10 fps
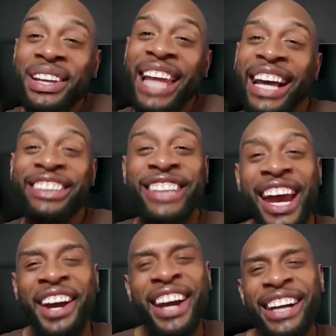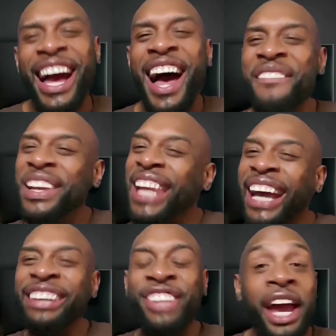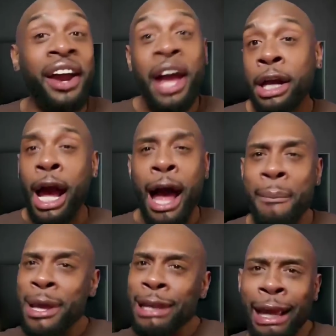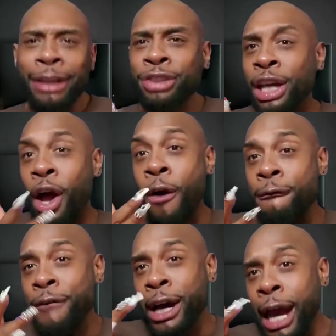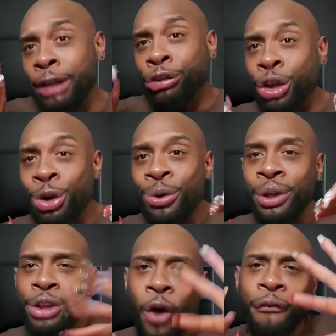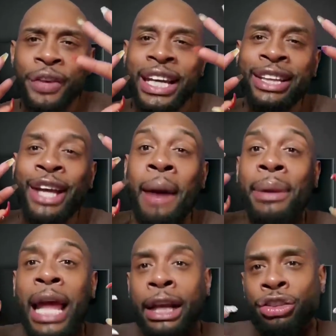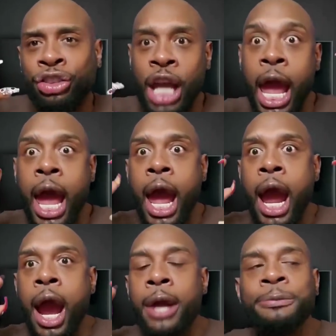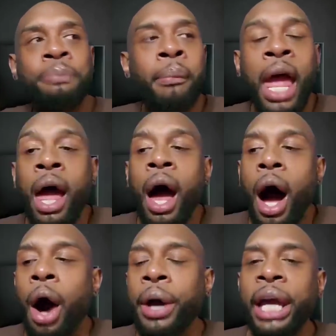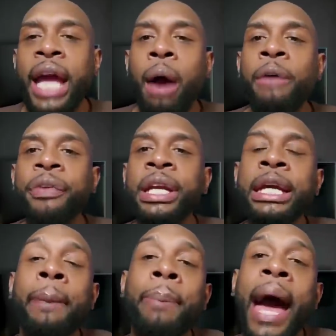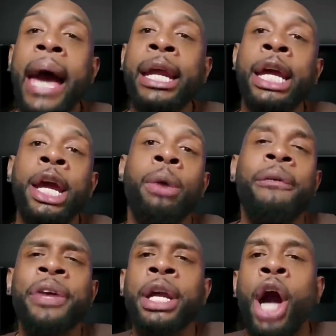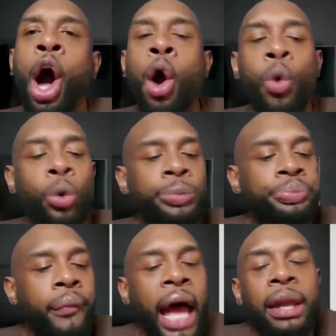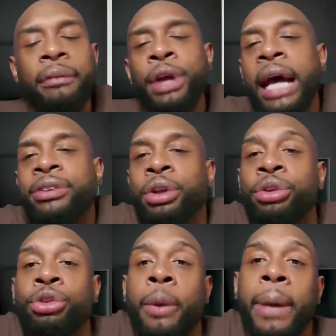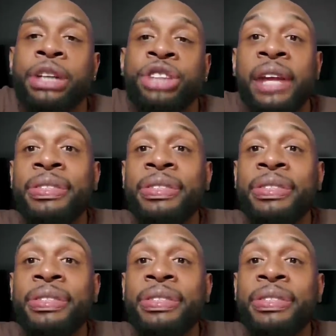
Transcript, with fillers: Coming like a share. in like a share. in like a share. Don't buzz it too. Don't forget to comment like and share. Okay, y'all, we finna get up out of here. We finna go. I love you guys so, so, so much.